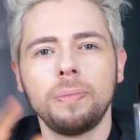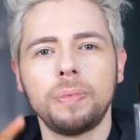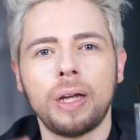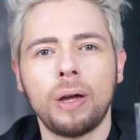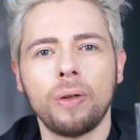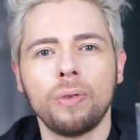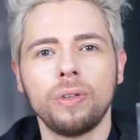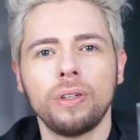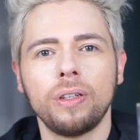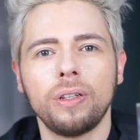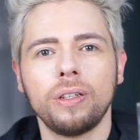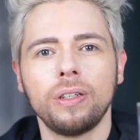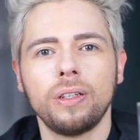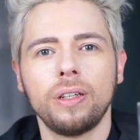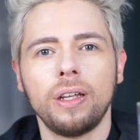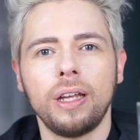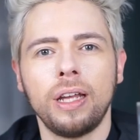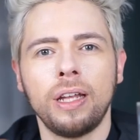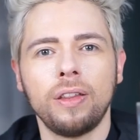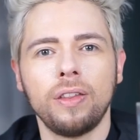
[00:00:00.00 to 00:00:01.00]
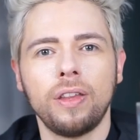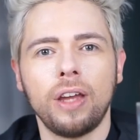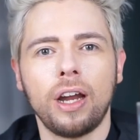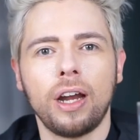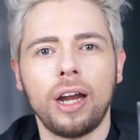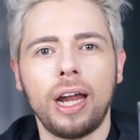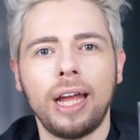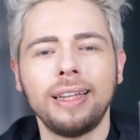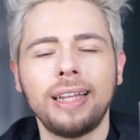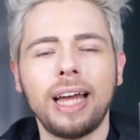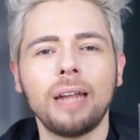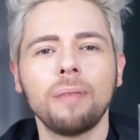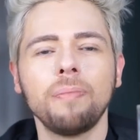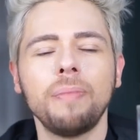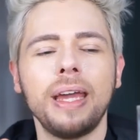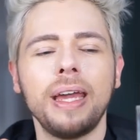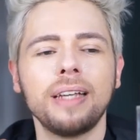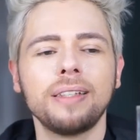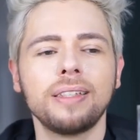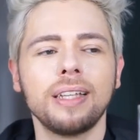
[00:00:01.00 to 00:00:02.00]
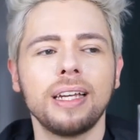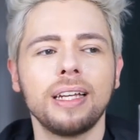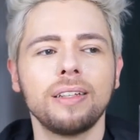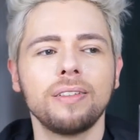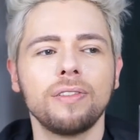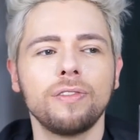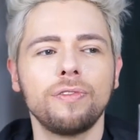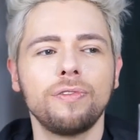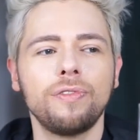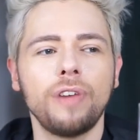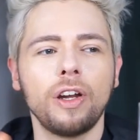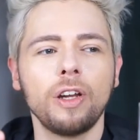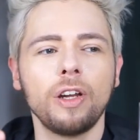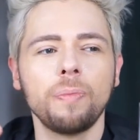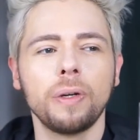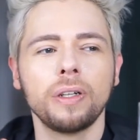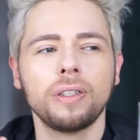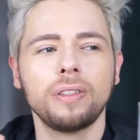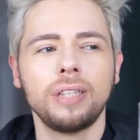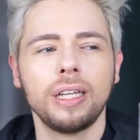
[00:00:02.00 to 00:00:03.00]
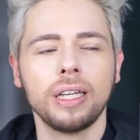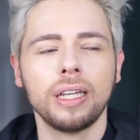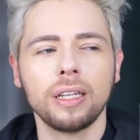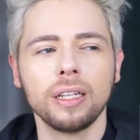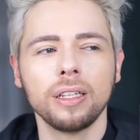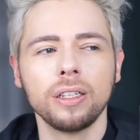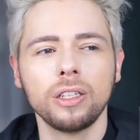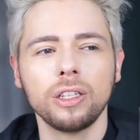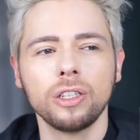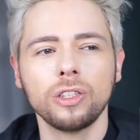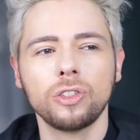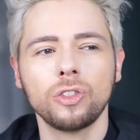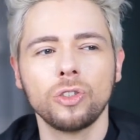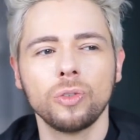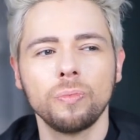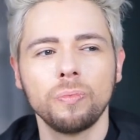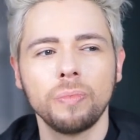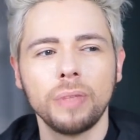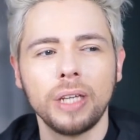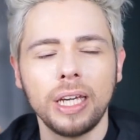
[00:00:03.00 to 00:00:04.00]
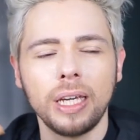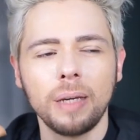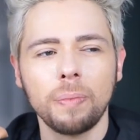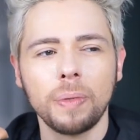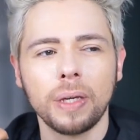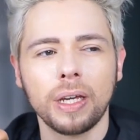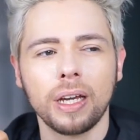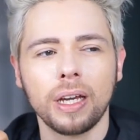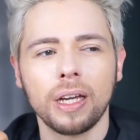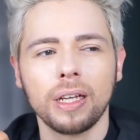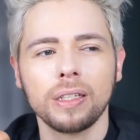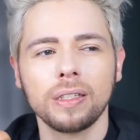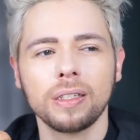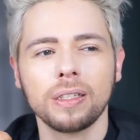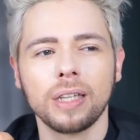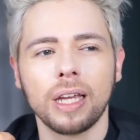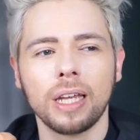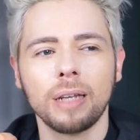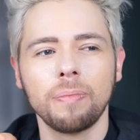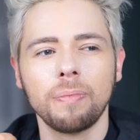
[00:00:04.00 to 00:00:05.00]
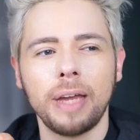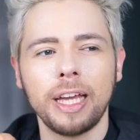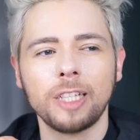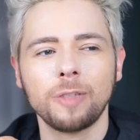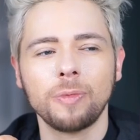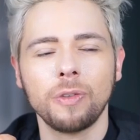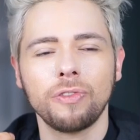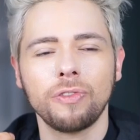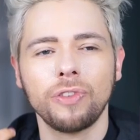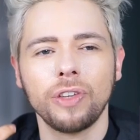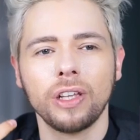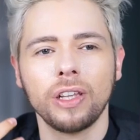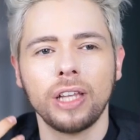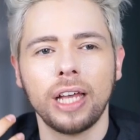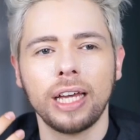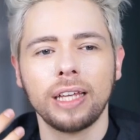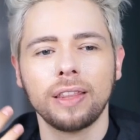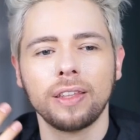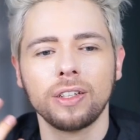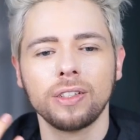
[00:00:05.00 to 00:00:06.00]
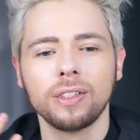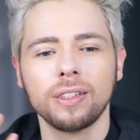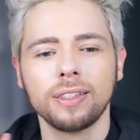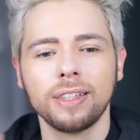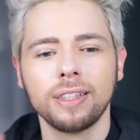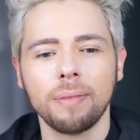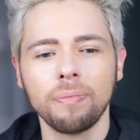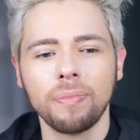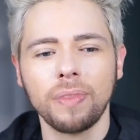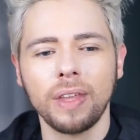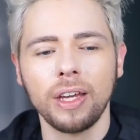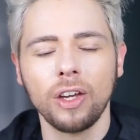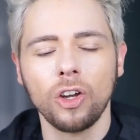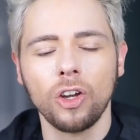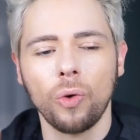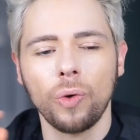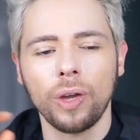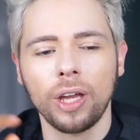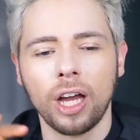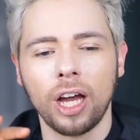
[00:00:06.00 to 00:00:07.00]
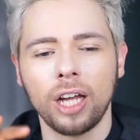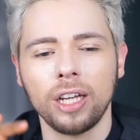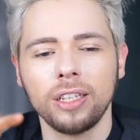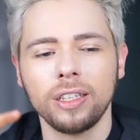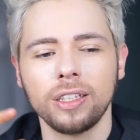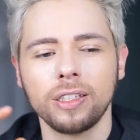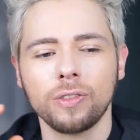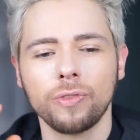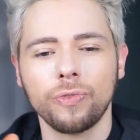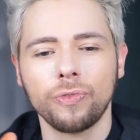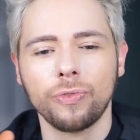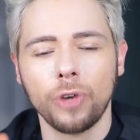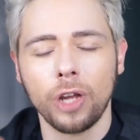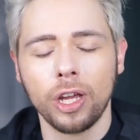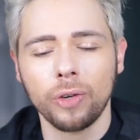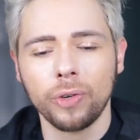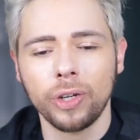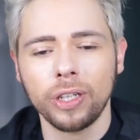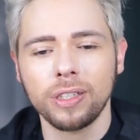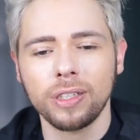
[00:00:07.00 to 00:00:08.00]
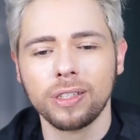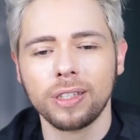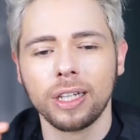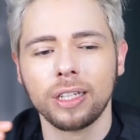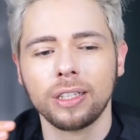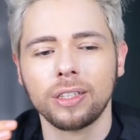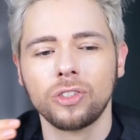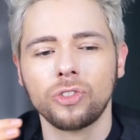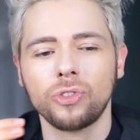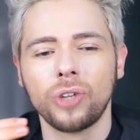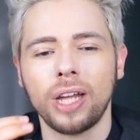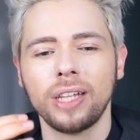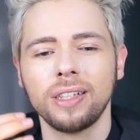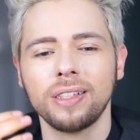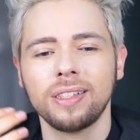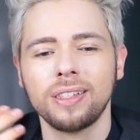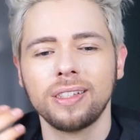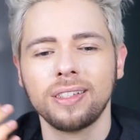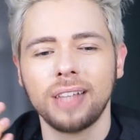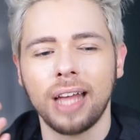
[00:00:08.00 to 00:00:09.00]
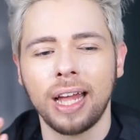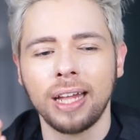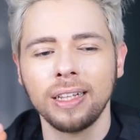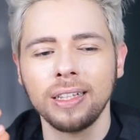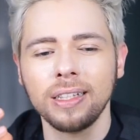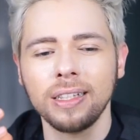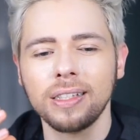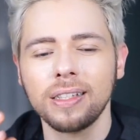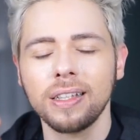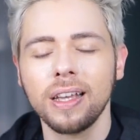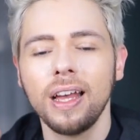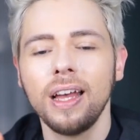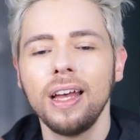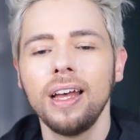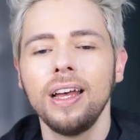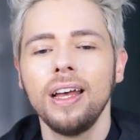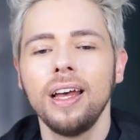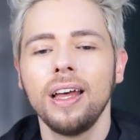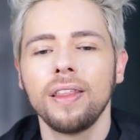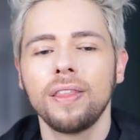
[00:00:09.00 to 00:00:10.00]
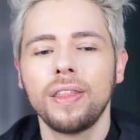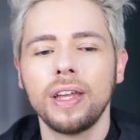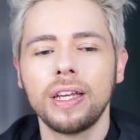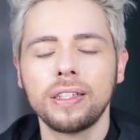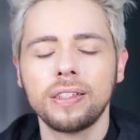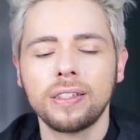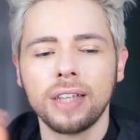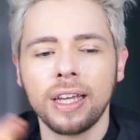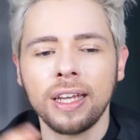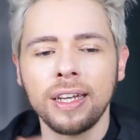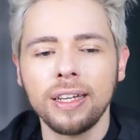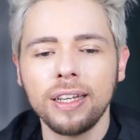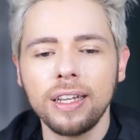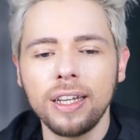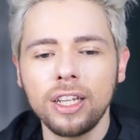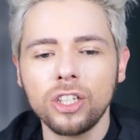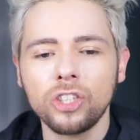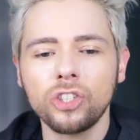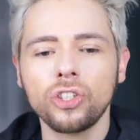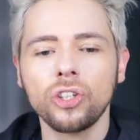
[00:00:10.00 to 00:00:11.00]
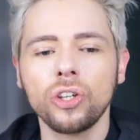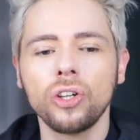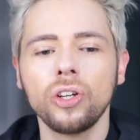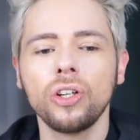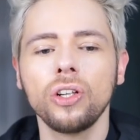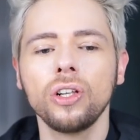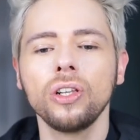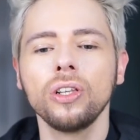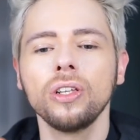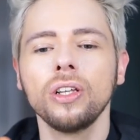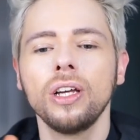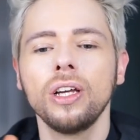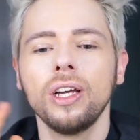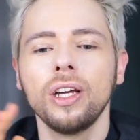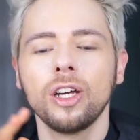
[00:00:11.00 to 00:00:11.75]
down in there, and that makes it very particular to me because it makes me feel like there's something going on in this fragrance that transcends this initial